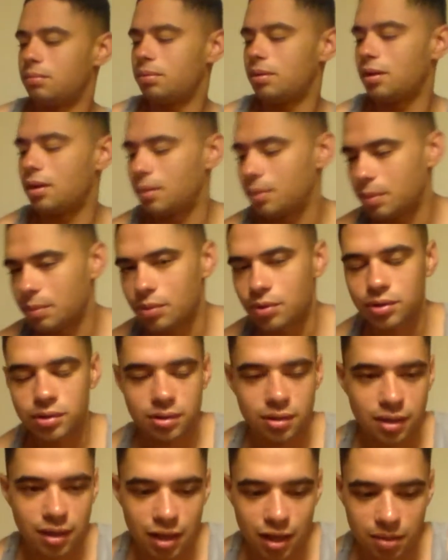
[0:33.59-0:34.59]
But I mean,
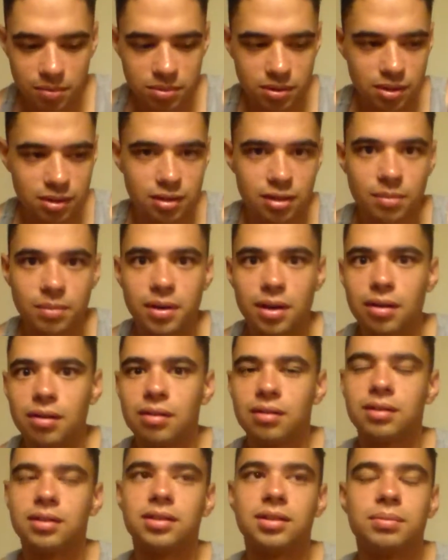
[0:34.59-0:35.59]
most of the games that's coming out
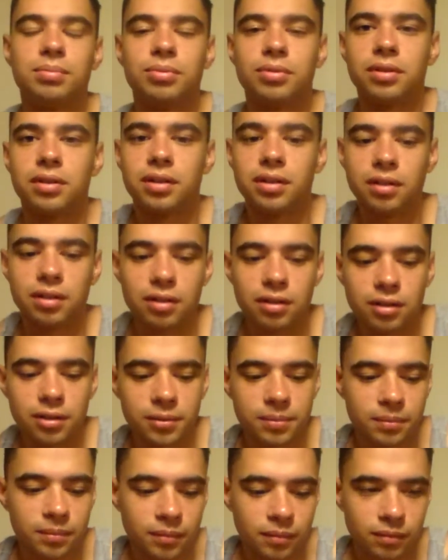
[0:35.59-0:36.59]
looks pretty
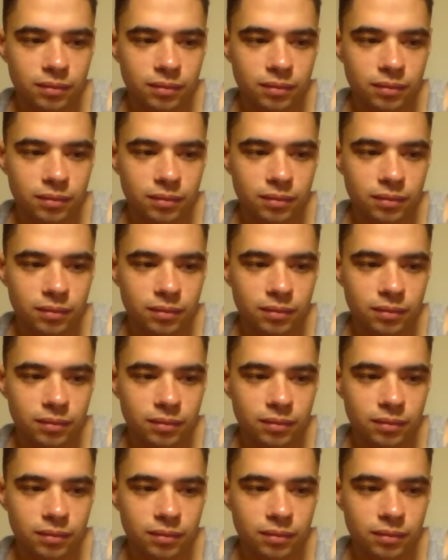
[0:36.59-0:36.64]
good.